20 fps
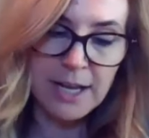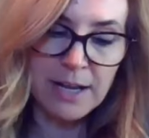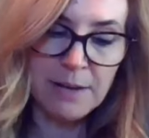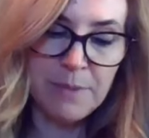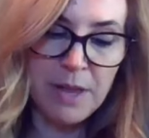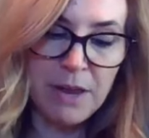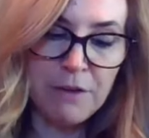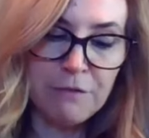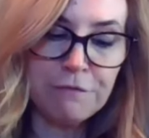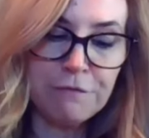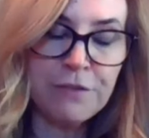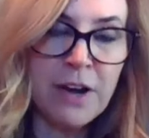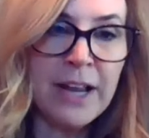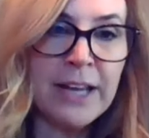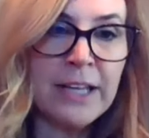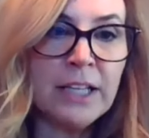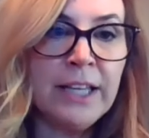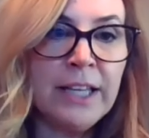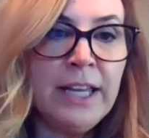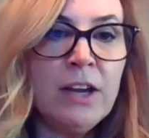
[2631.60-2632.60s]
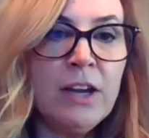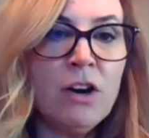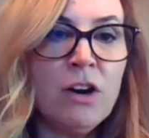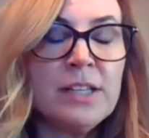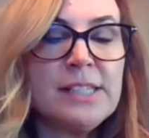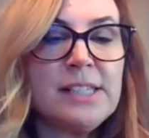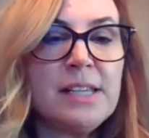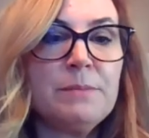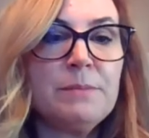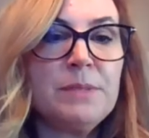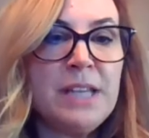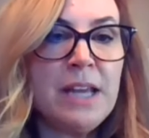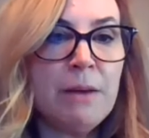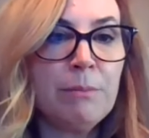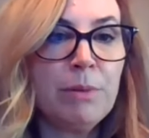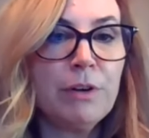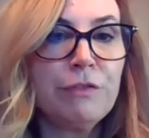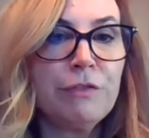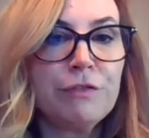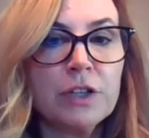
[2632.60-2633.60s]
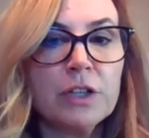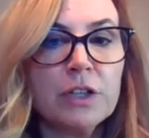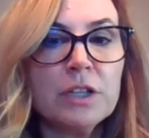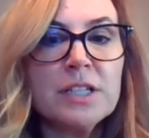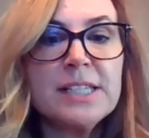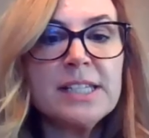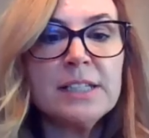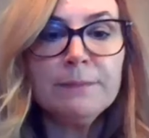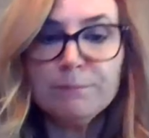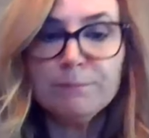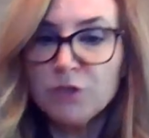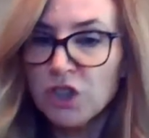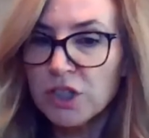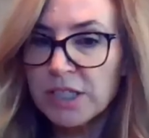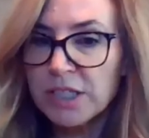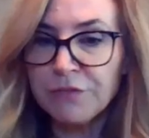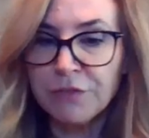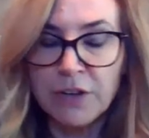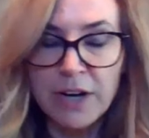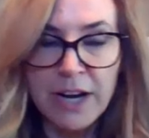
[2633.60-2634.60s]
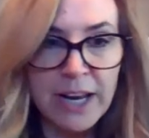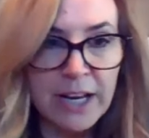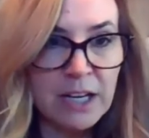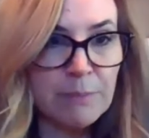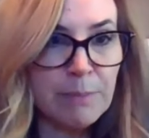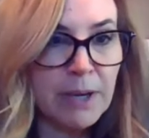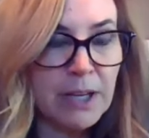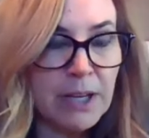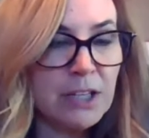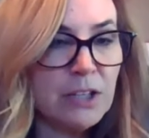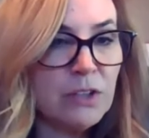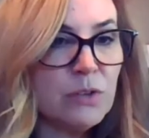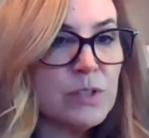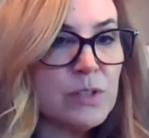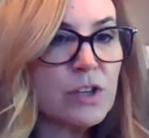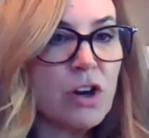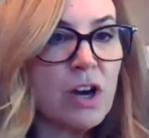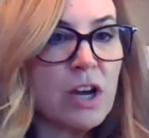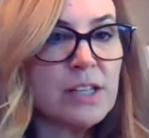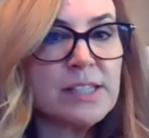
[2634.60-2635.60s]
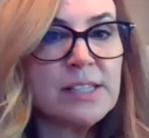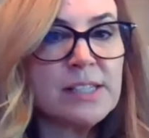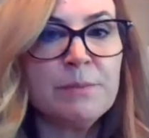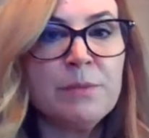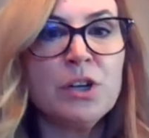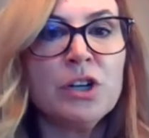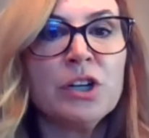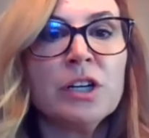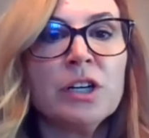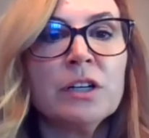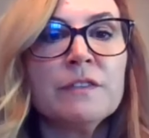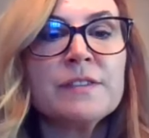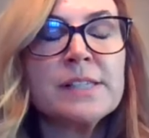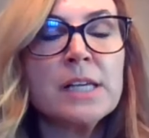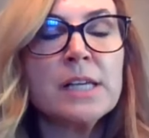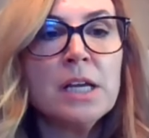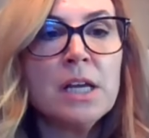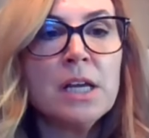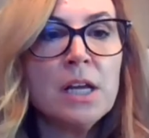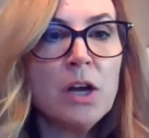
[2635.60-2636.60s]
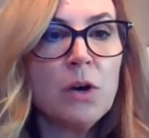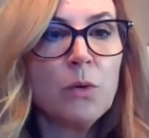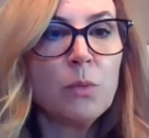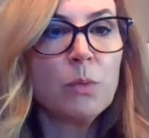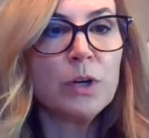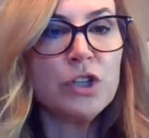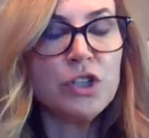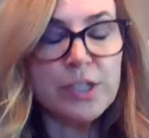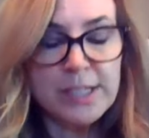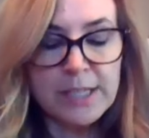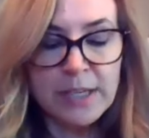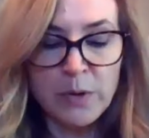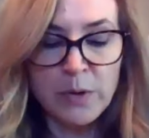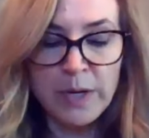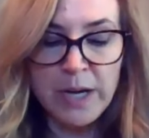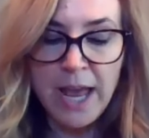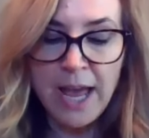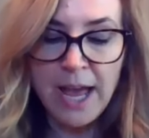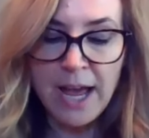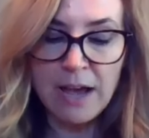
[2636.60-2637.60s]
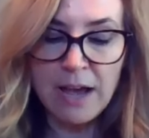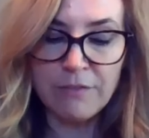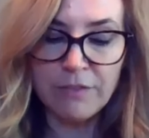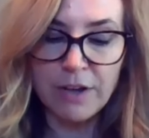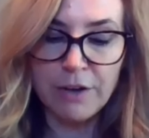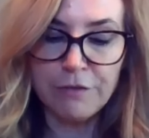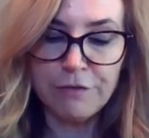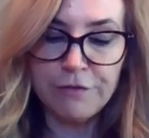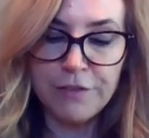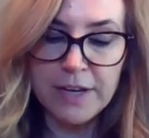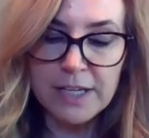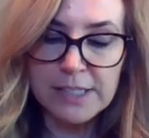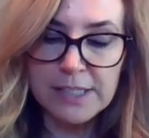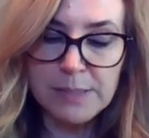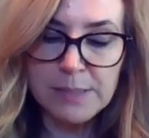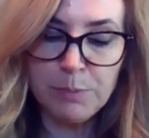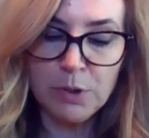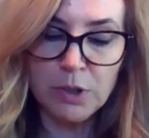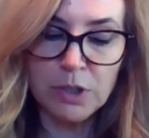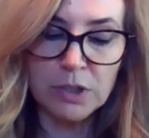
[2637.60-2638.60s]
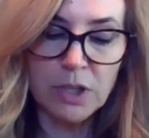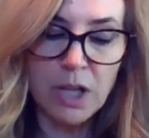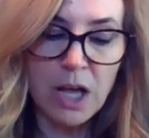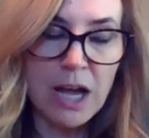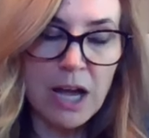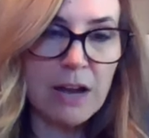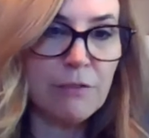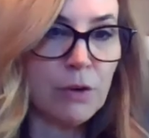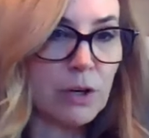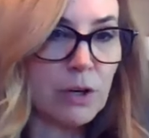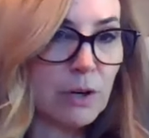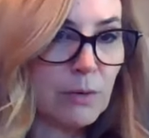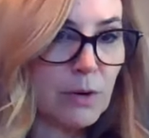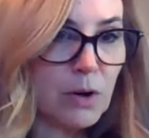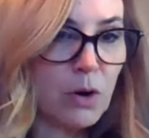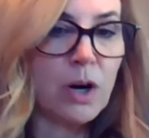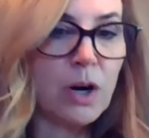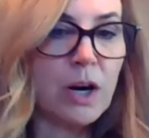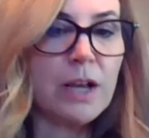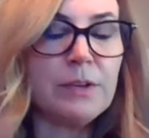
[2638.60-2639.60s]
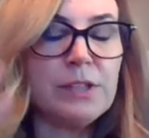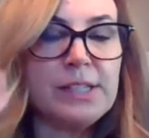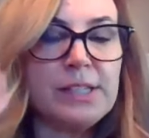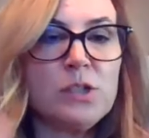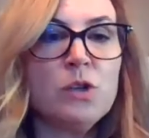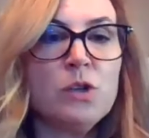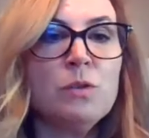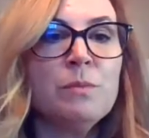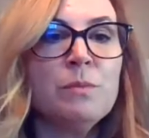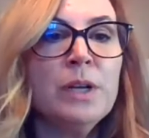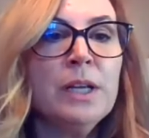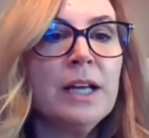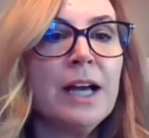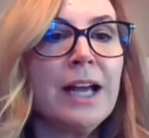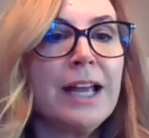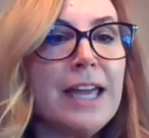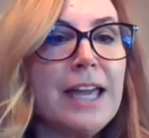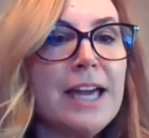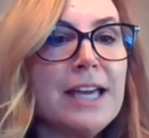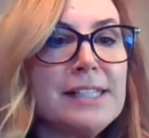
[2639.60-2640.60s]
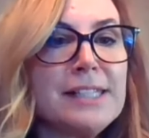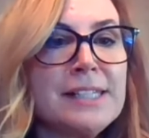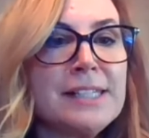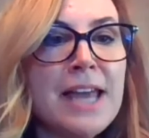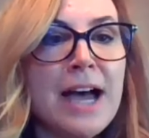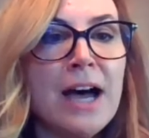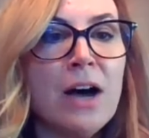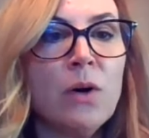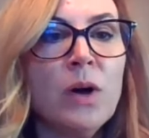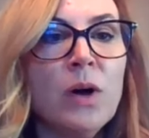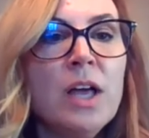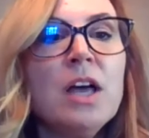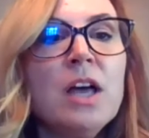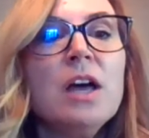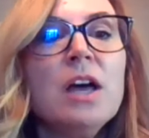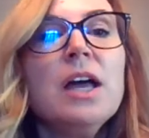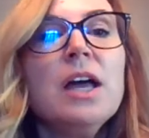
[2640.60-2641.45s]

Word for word: And finally, on September 1st, just for anybody who's got some nerves, we're just going to have a Facebook Live or a Zoom, I guess now,